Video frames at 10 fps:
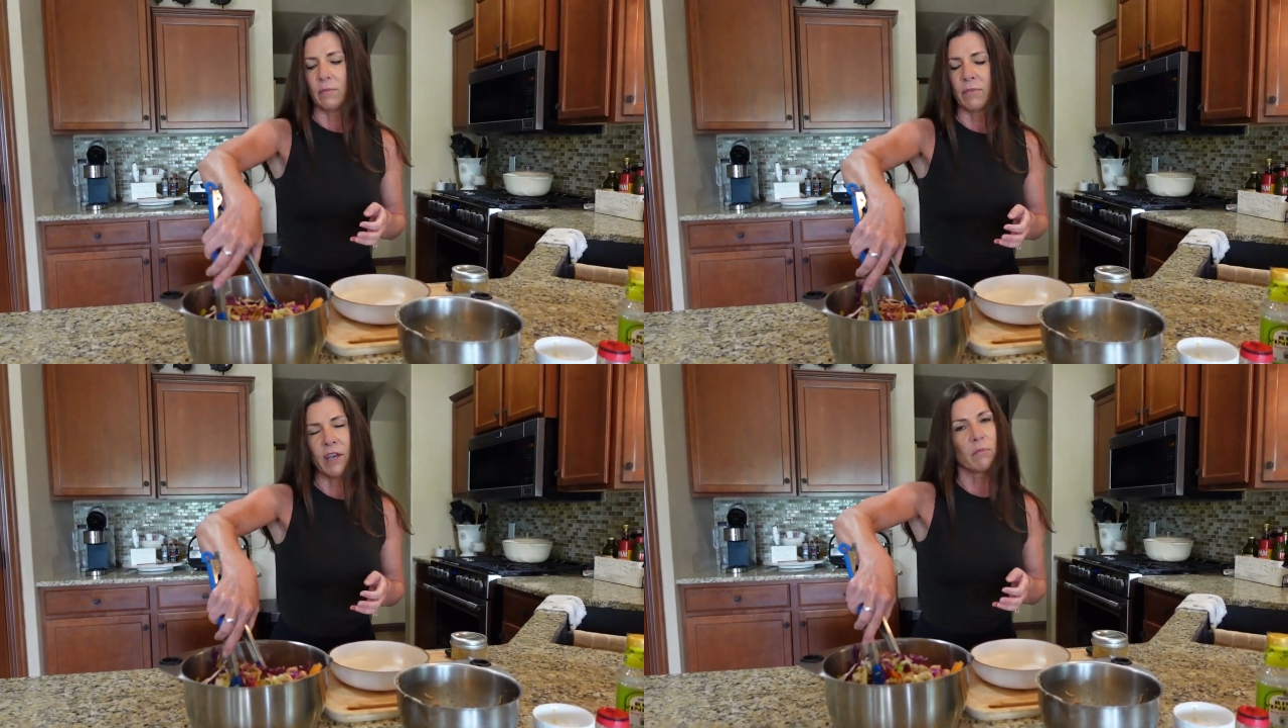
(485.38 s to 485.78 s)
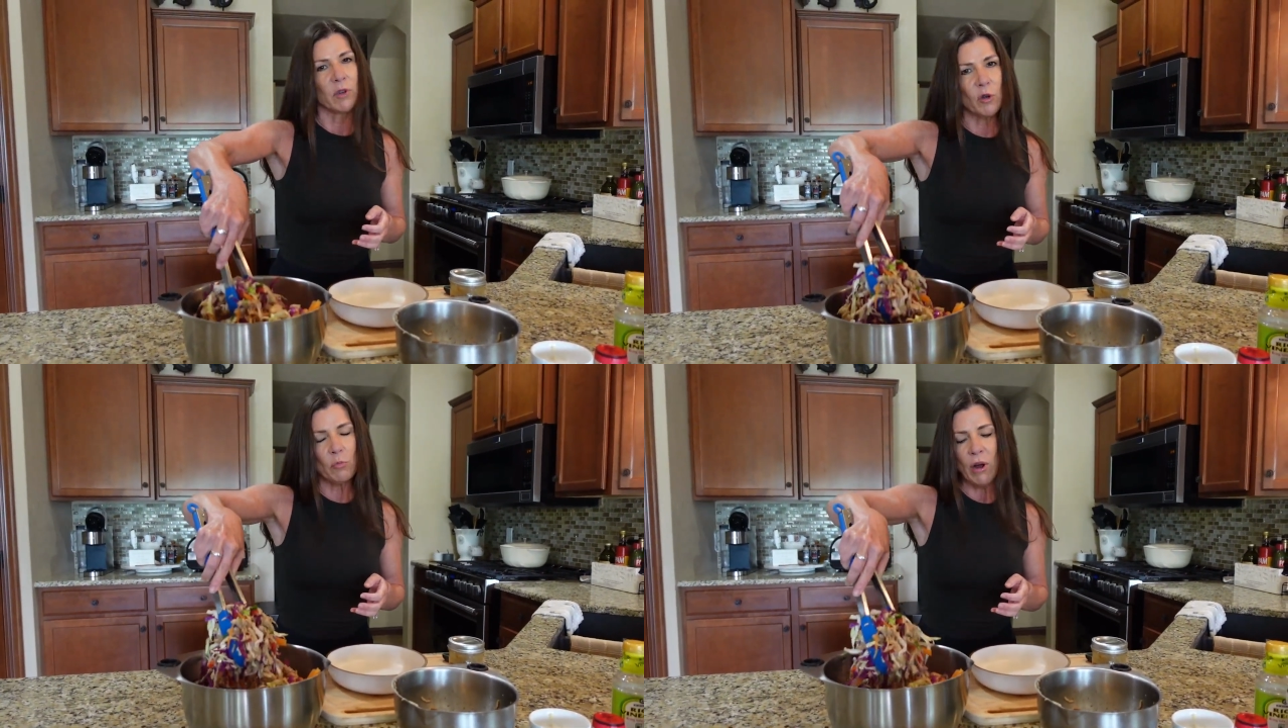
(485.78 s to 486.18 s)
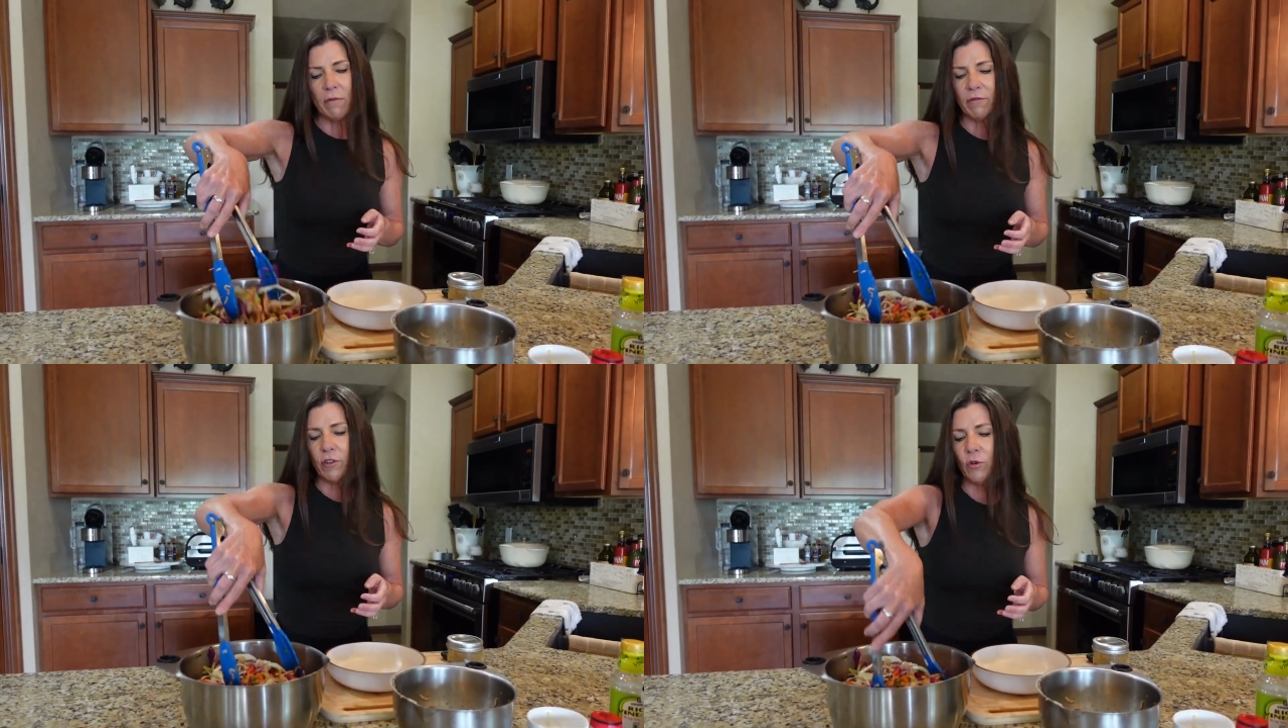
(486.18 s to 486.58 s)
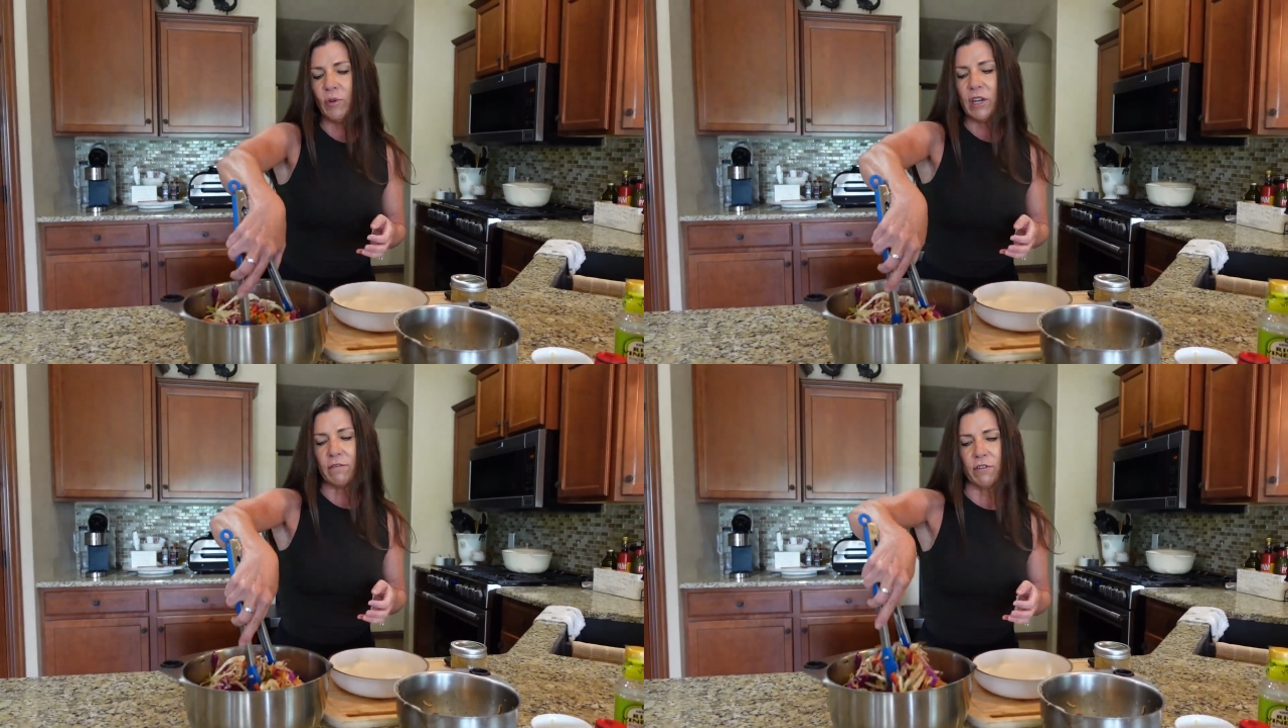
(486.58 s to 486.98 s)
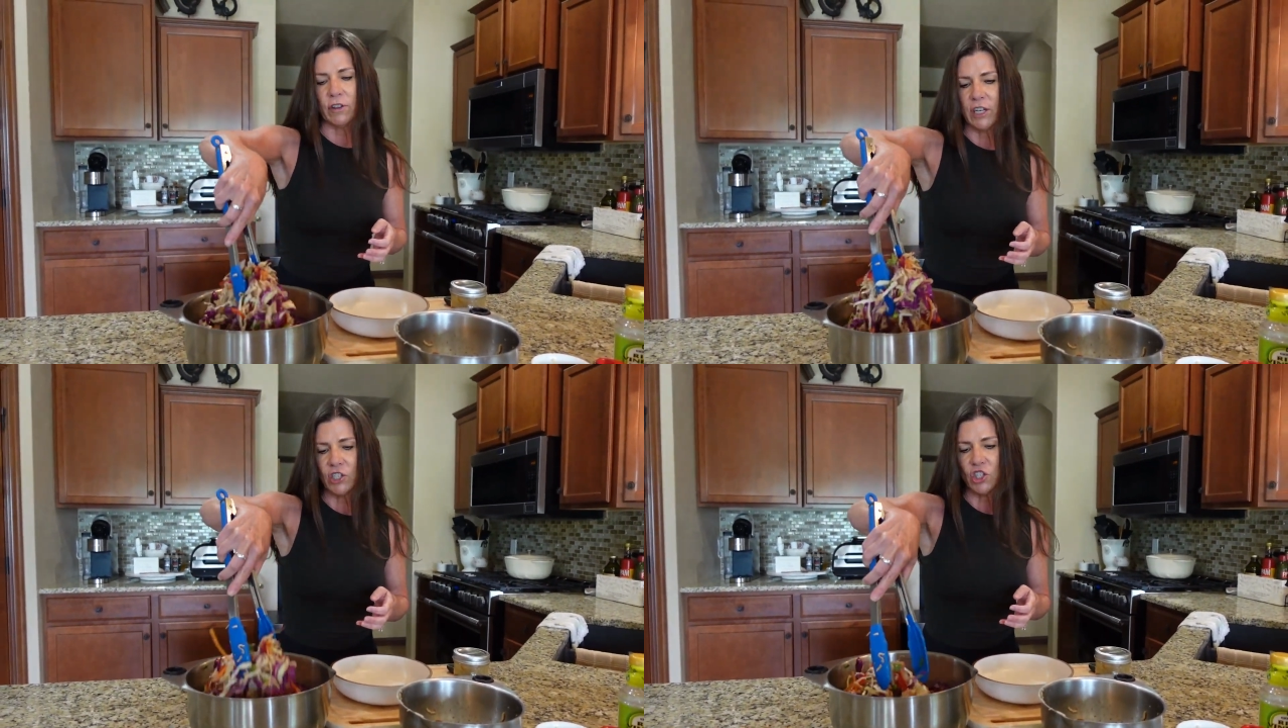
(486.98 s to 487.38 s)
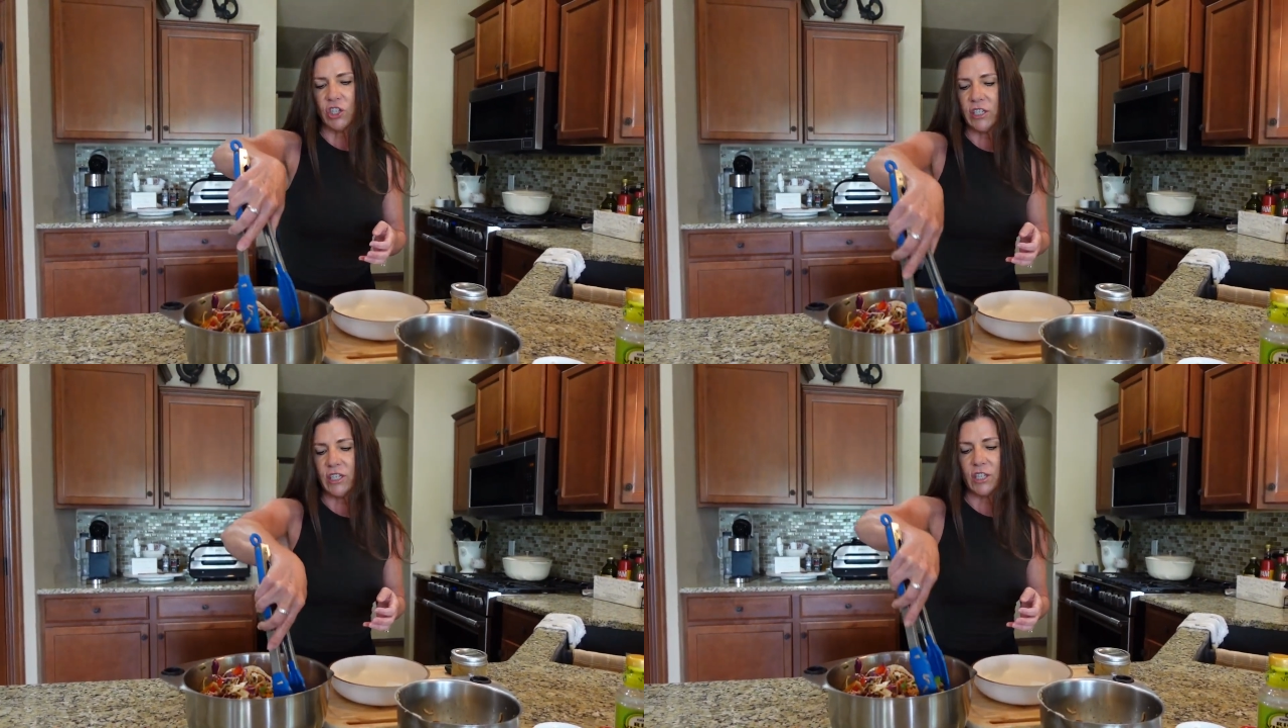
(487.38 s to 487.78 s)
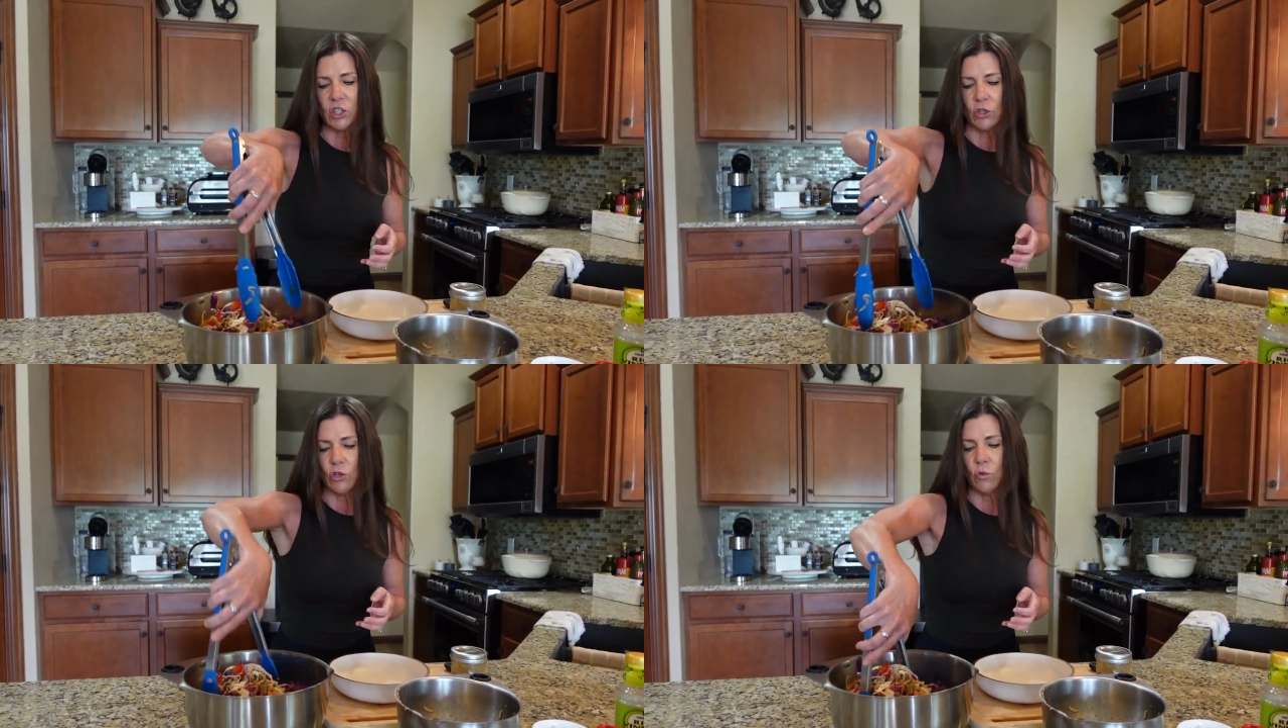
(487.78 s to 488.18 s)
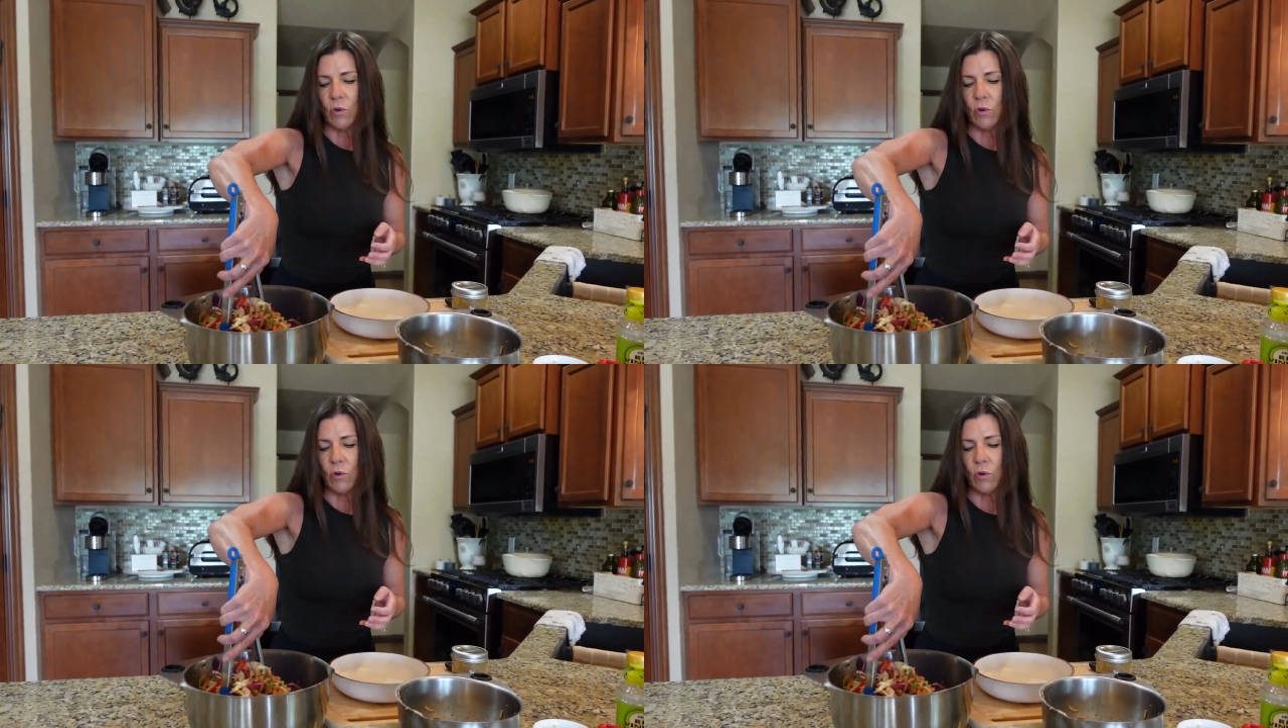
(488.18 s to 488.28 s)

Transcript: like meal prep for the week for lunches or